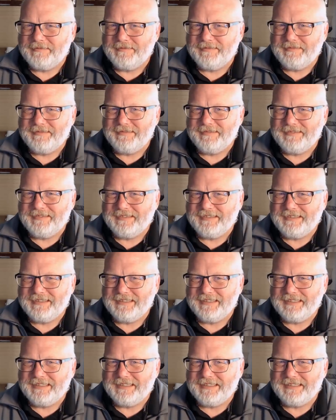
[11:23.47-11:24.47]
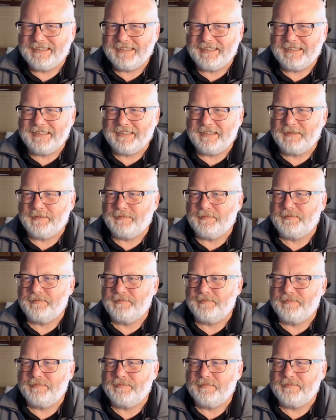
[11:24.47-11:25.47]

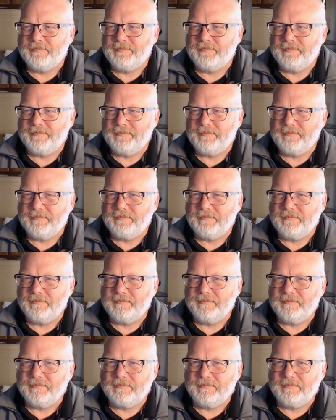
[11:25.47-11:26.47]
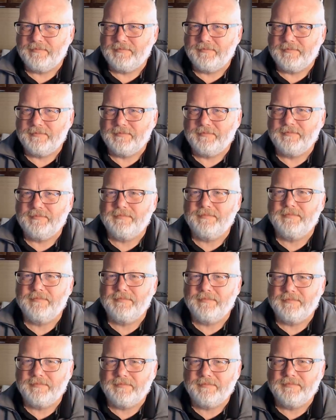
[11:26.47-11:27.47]

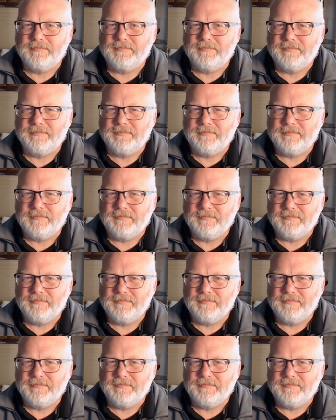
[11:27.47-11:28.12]
[no speech]